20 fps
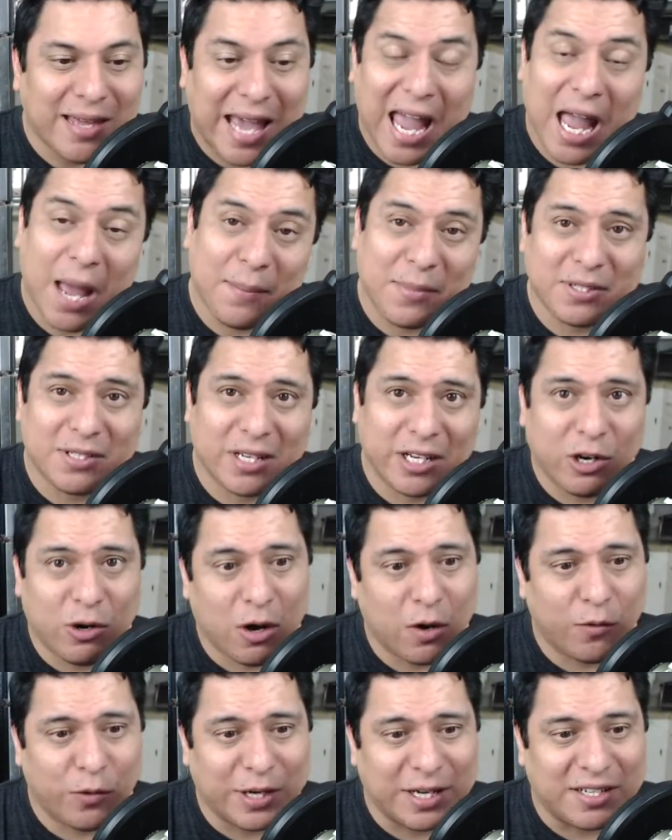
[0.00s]
Amazon,
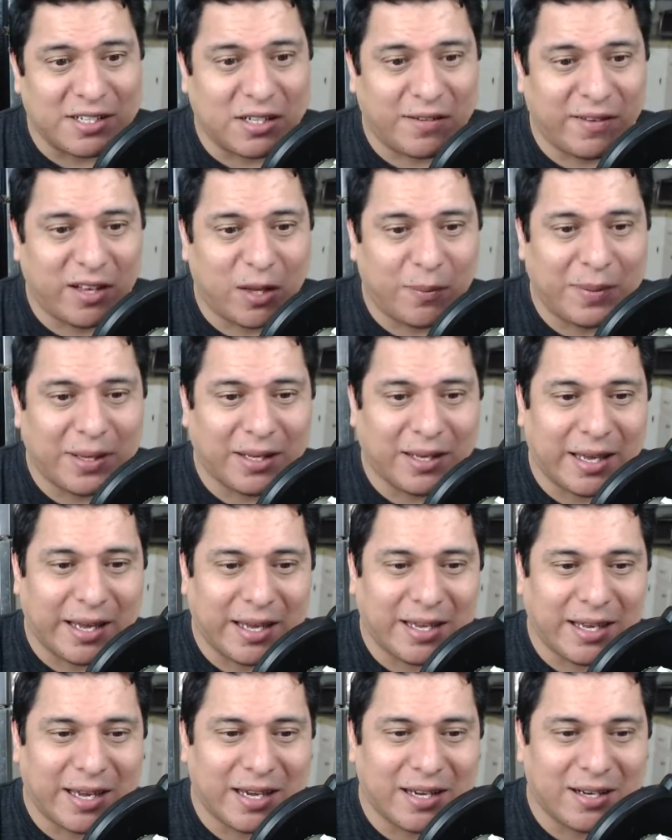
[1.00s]
however, is developing
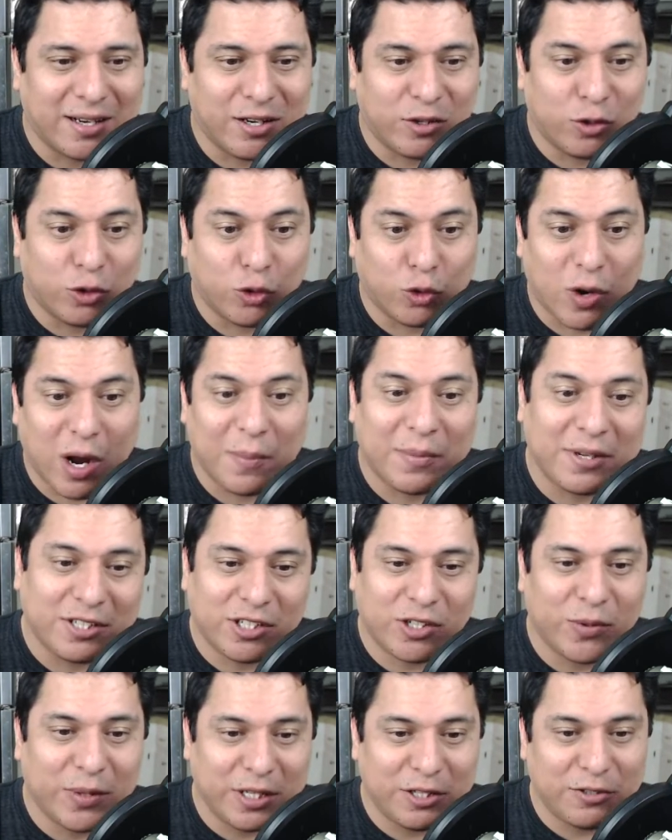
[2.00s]
a new drama
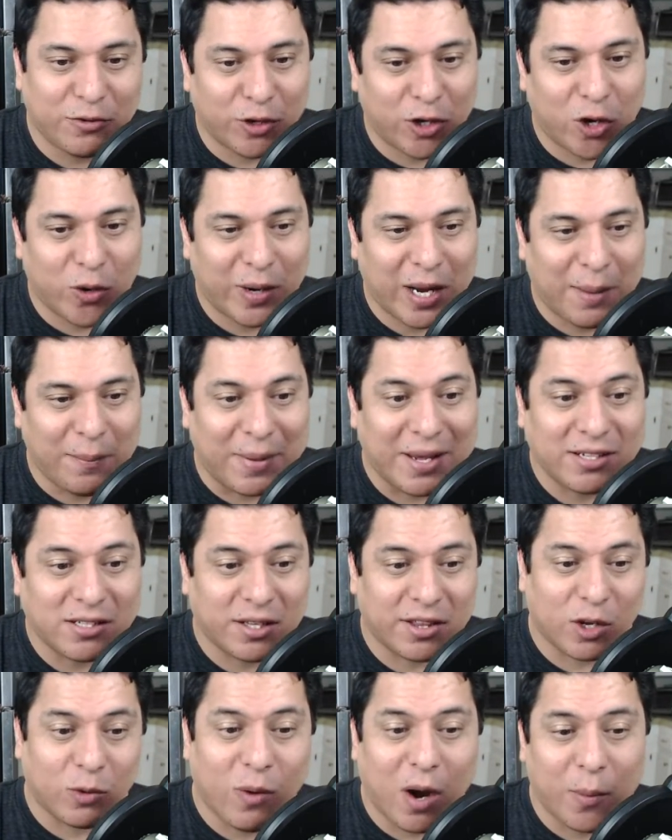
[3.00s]
series for Conan
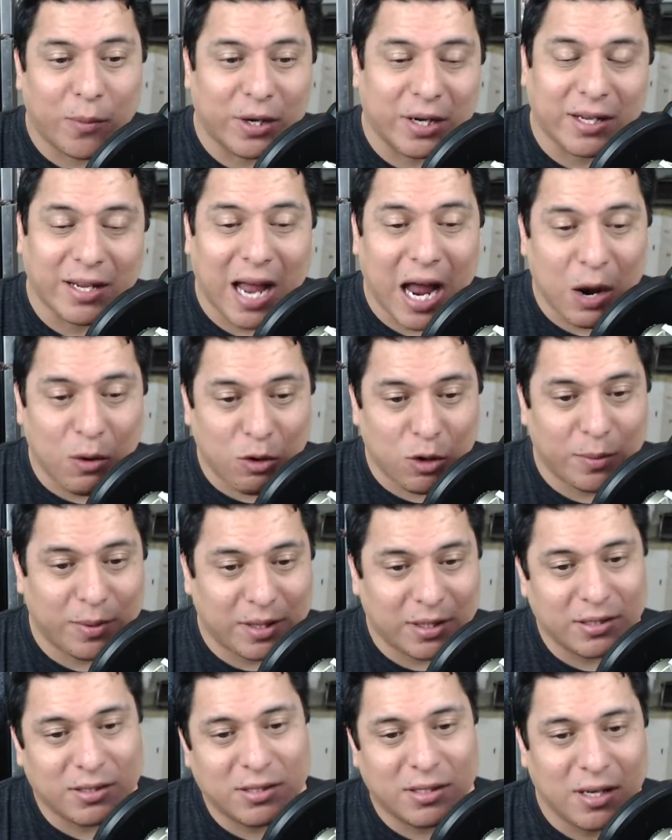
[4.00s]
based on the Robert E. Howard
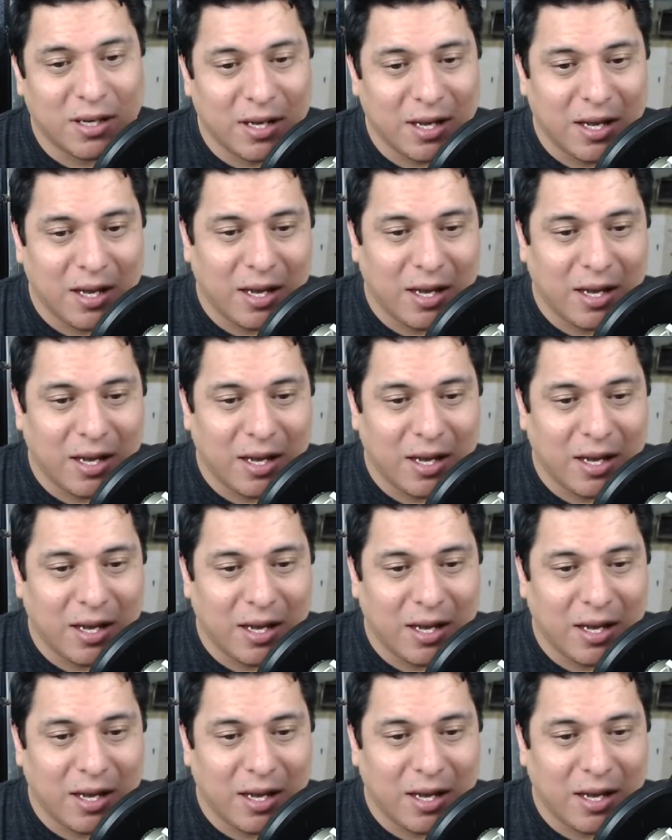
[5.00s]
books.